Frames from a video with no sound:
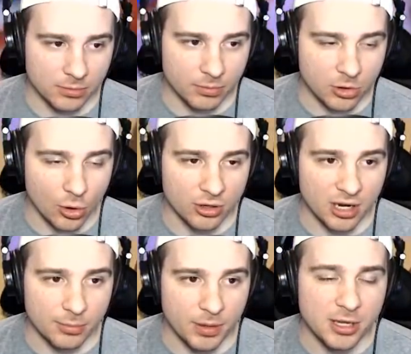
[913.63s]
going on
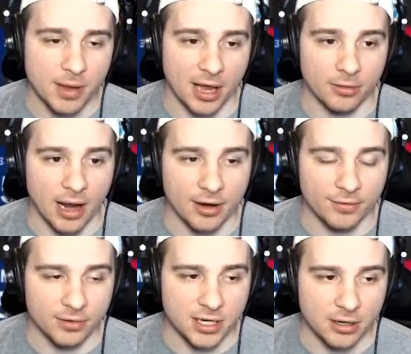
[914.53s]
a piggyback ride
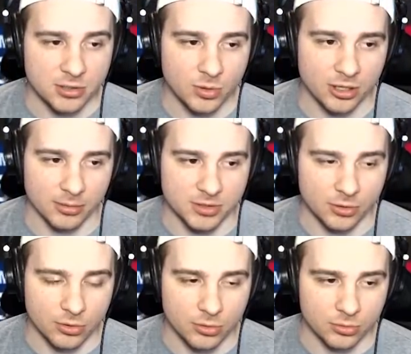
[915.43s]
for Terrence Williams.
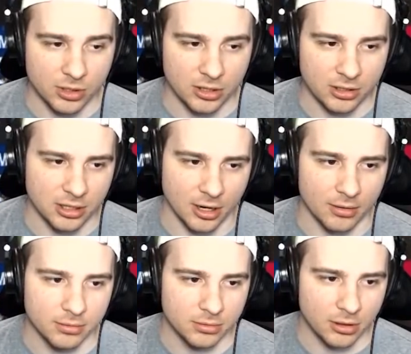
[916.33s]
So who really,
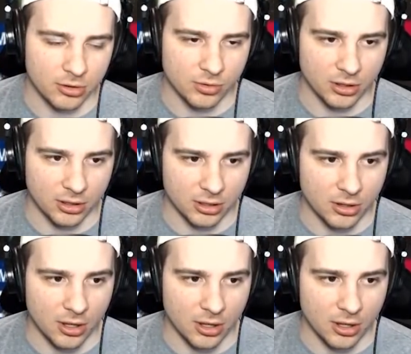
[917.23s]
are you really going to call